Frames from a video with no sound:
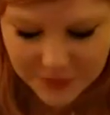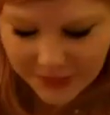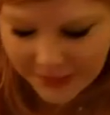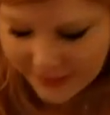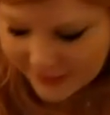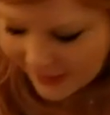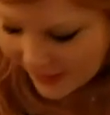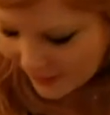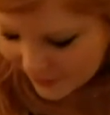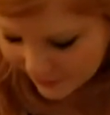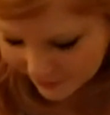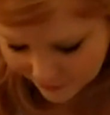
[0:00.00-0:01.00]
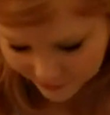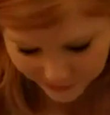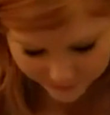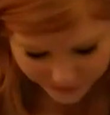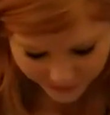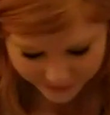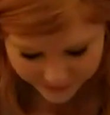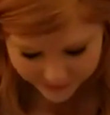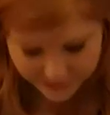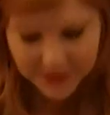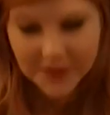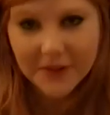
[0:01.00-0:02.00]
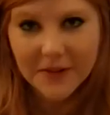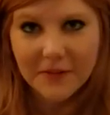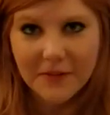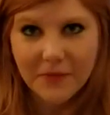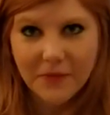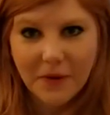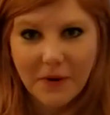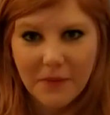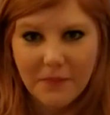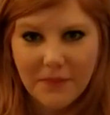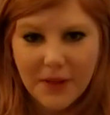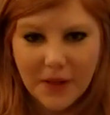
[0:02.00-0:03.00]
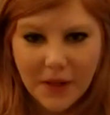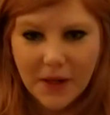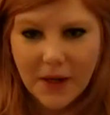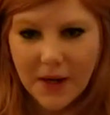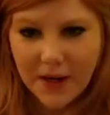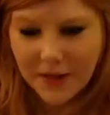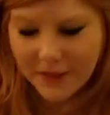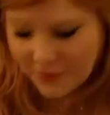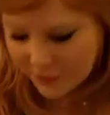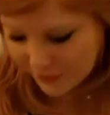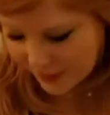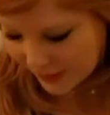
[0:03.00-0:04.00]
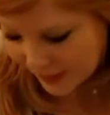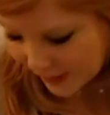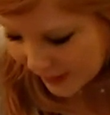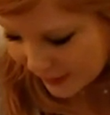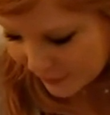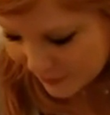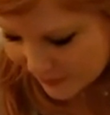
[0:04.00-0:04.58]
blanket that we've got down here is from uh, Too Many Games,